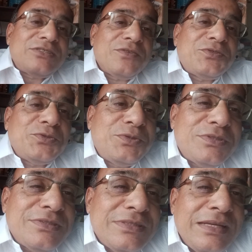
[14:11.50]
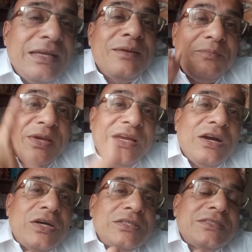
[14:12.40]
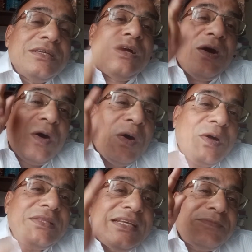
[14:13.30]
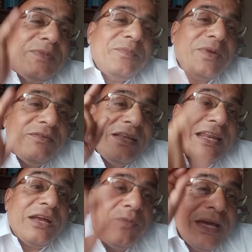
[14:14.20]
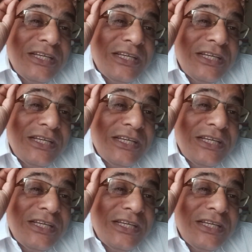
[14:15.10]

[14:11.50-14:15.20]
of shoes because all these people will require